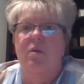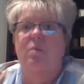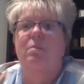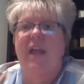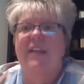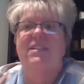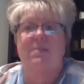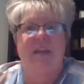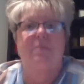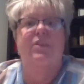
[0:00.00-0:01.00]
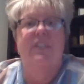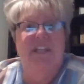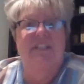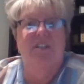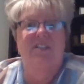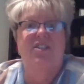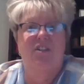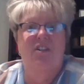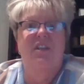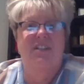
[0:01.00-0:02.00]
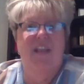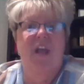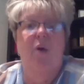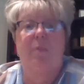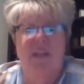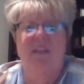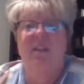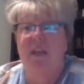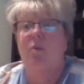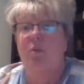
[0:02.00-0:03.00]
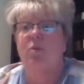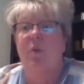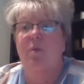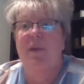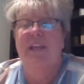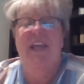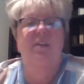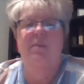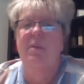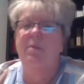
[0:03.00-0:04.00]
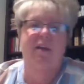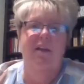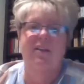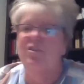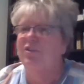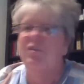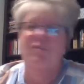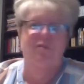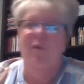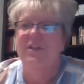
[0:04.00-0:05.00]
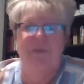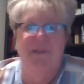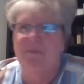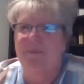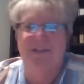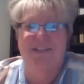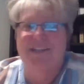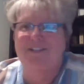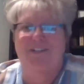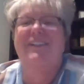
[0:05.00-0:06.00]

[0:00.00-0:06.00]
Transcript: blessed to be able to get to the students and help in which way we can. But parents, you've always been the big teacher.